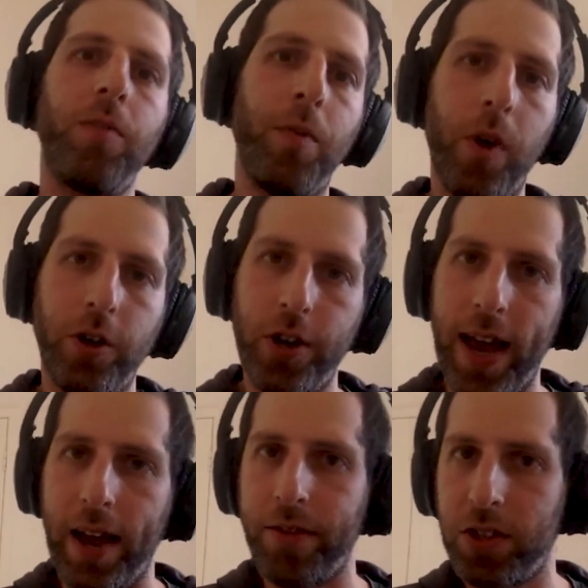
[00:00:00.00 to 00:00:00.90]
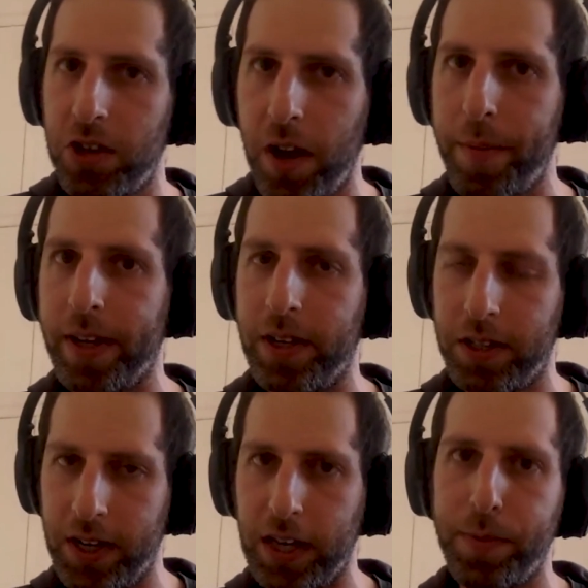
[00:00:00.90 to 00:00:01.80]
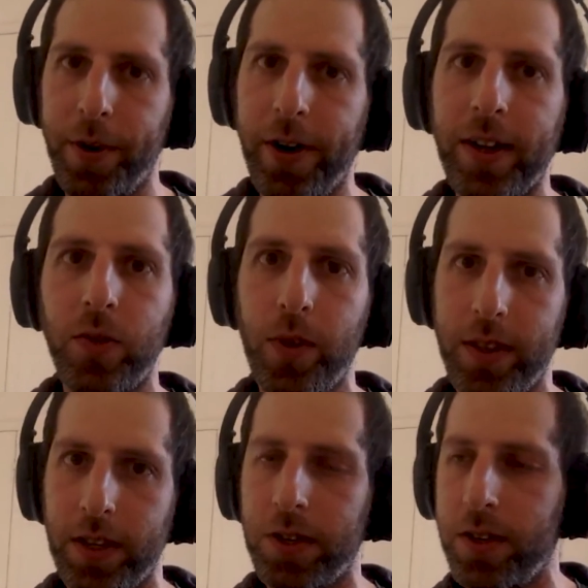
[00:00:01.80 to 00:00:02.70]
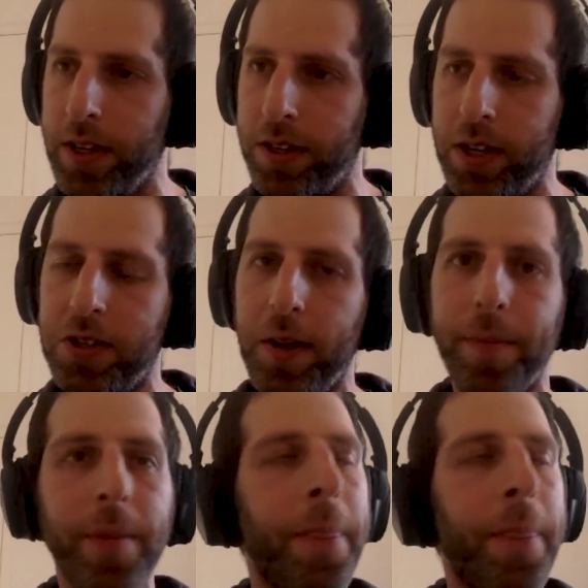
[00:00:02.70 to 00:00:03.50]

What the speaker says: We want you to have some existing experience with this system.